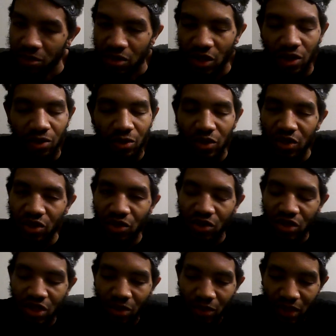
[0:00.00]
So we're just going
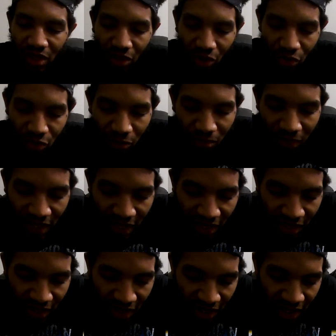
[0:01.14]
to see where it goes from
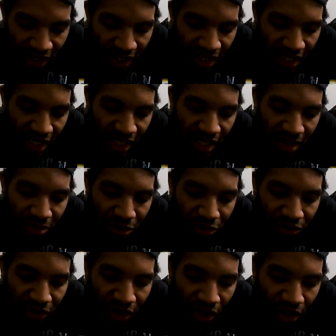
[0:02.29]
there.
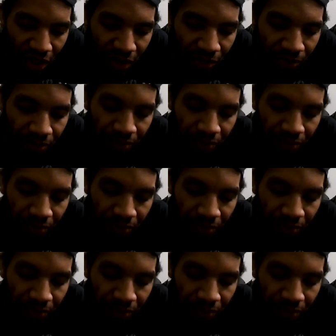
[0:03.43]
Moving on.